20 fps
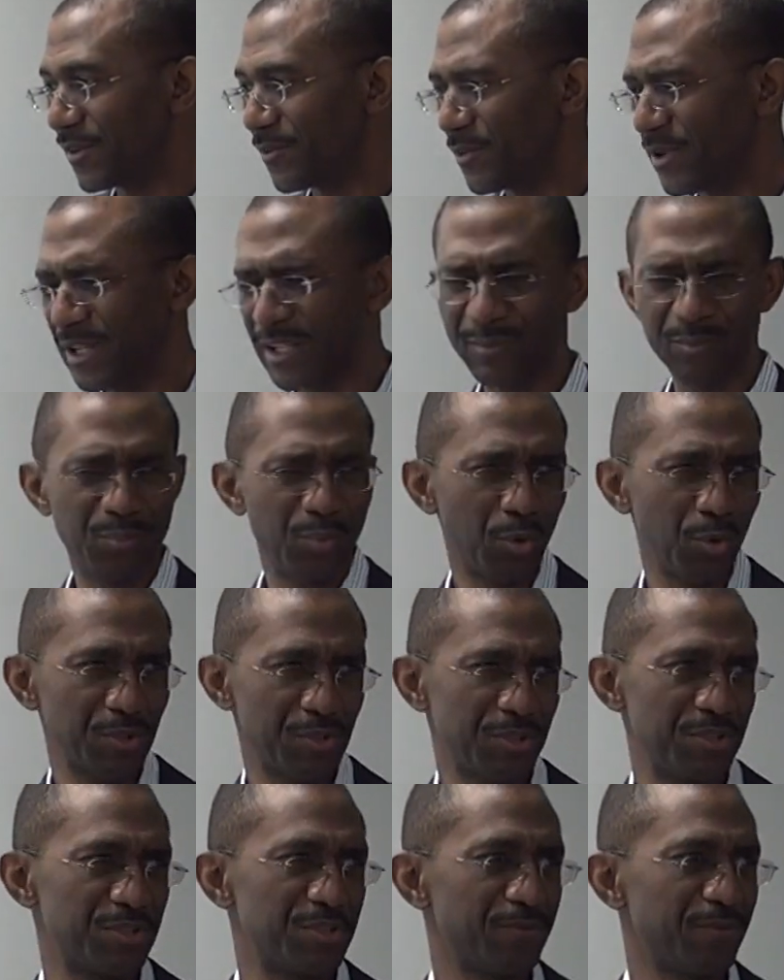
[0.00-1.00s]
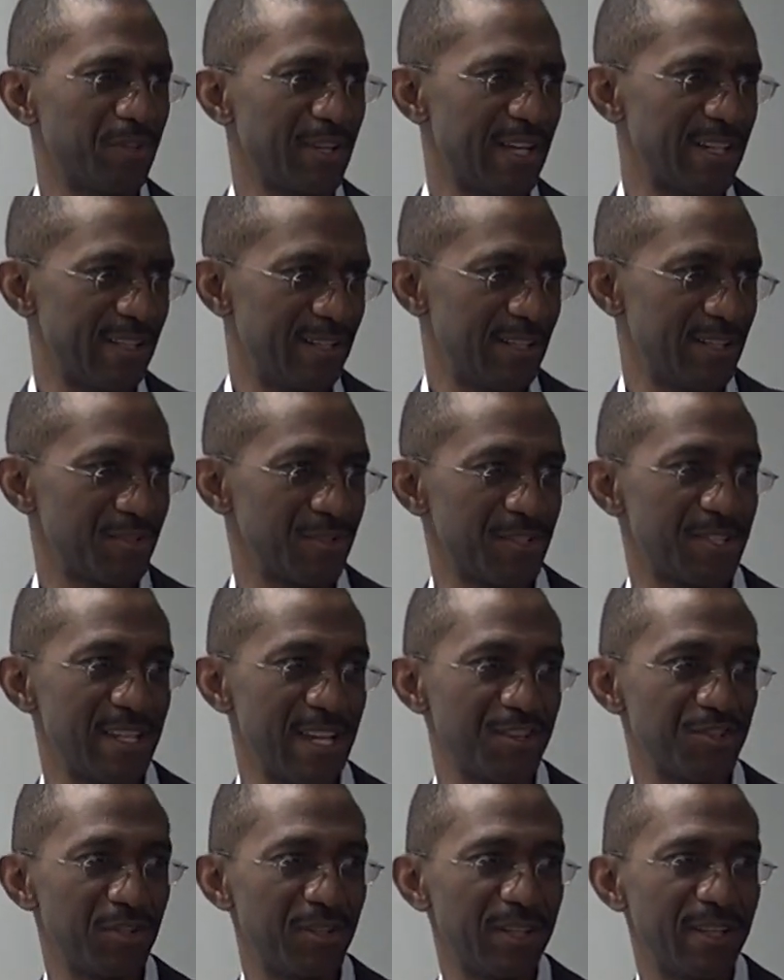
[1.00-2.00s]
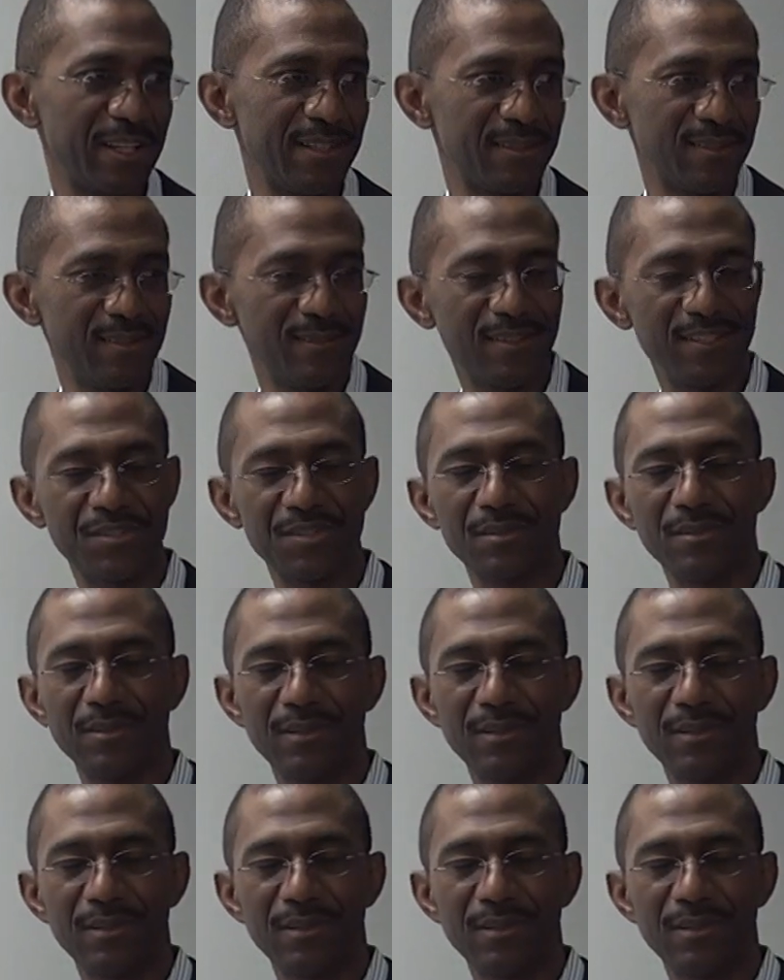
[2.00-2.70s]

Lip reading: Really important for that initial session that the